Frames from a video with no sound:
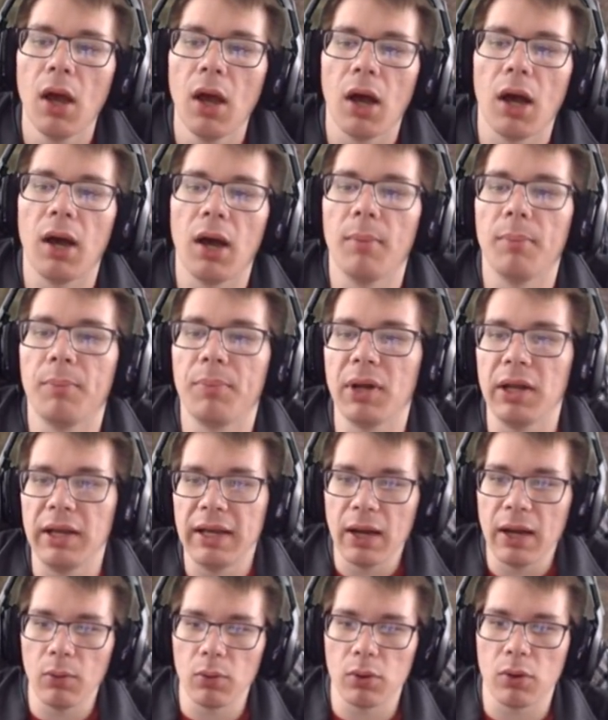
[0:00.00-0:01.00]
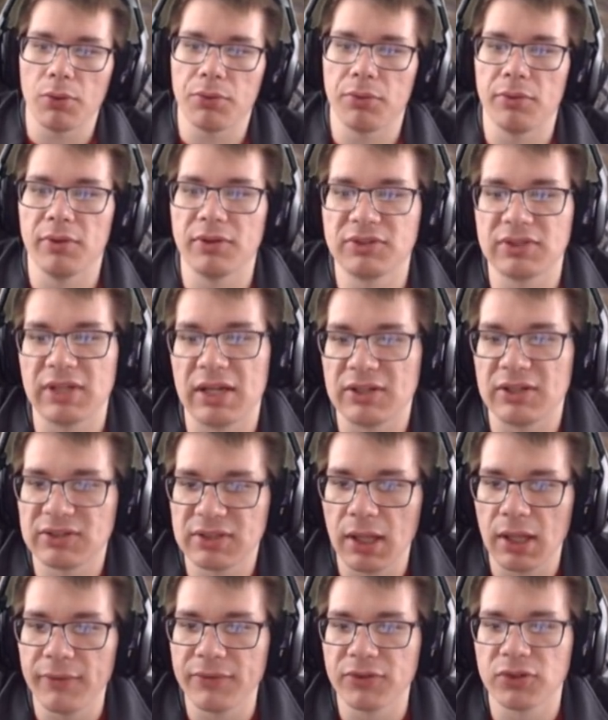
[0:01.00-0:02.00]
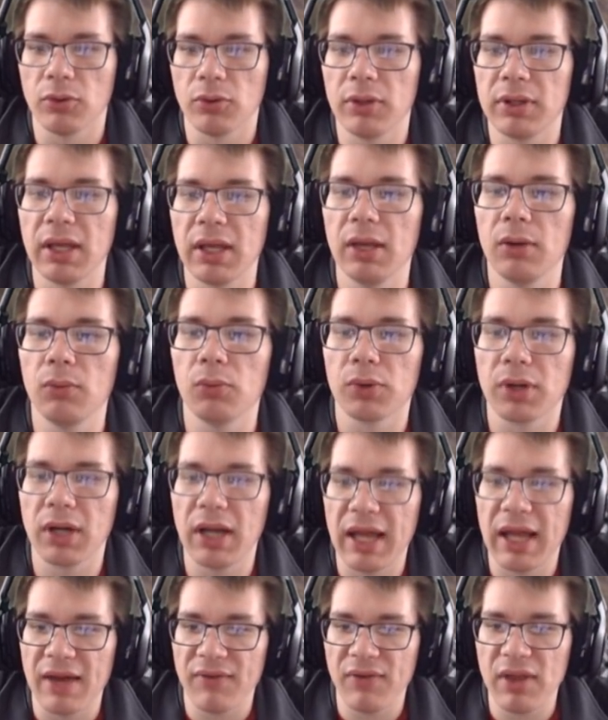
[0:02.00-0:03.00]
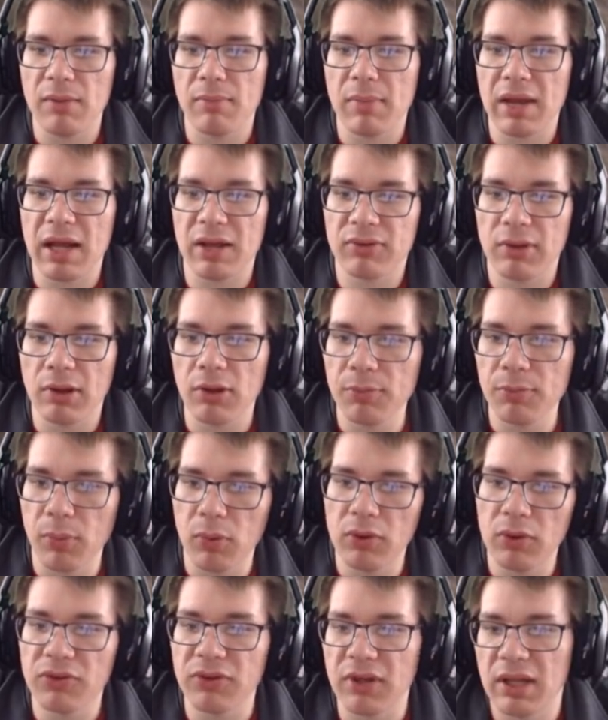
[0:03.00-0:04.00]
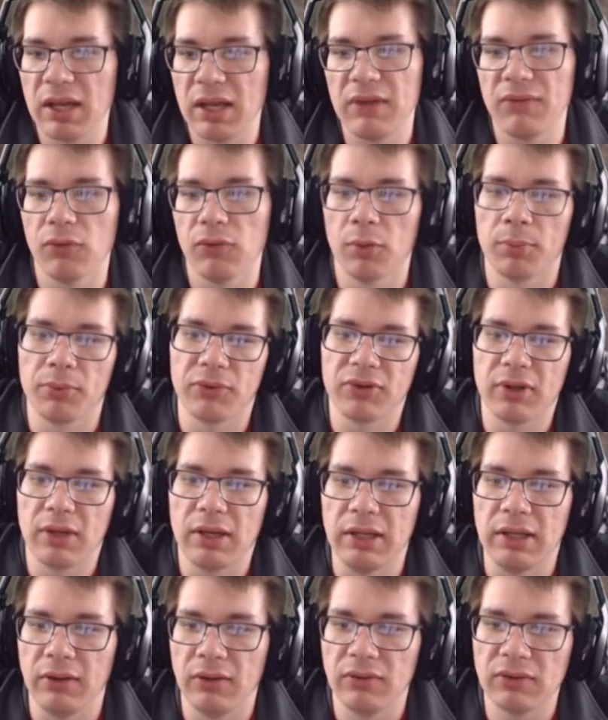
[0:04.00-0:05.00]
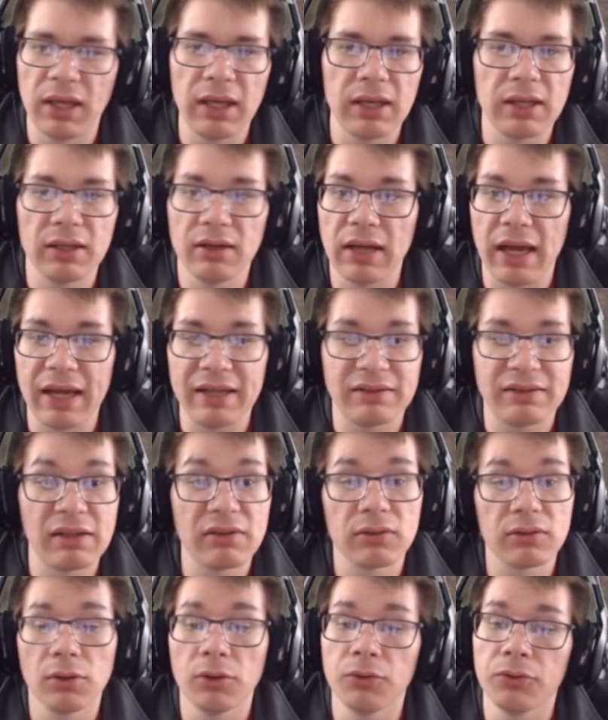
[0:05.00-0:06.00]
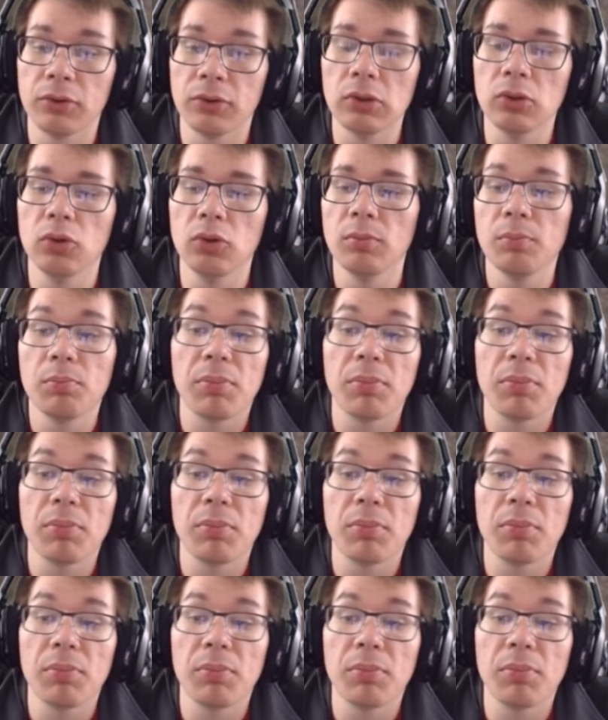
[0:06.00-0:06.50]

But now we'll go through the set itself. So again, we're going to have a max health bonus and a 4% healing taken, identical to Gloom.